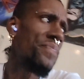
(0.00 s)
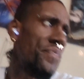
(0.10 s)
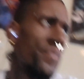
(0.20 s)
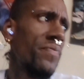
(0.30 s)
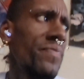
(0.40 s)

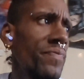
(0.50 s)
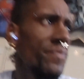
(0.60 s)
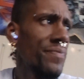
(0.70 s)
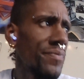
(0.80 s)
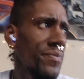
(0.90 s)

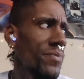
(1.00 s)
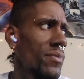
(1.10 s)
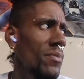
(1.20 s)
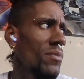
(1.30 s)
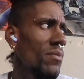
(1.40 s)

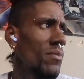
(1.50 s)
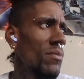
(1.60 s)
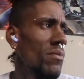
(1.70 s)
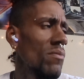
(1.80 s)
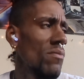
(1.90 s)

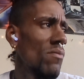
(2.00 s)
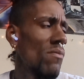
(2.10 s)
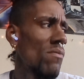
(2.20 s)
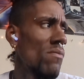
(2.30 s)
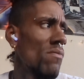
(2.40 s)

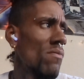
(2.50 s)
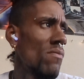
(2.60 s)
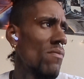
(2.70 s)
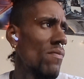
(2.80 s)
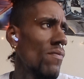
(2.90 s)

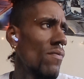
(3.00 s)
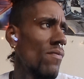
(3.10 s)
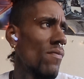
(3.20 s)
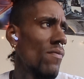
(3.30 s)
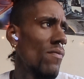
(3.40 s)

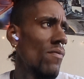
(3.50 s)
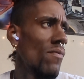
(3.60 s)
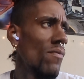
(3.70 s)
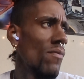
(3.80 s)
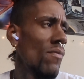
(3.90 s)

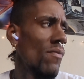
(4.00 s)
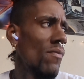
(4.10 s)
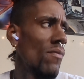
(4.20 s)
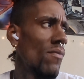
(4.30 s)
No one is speaking in this clip.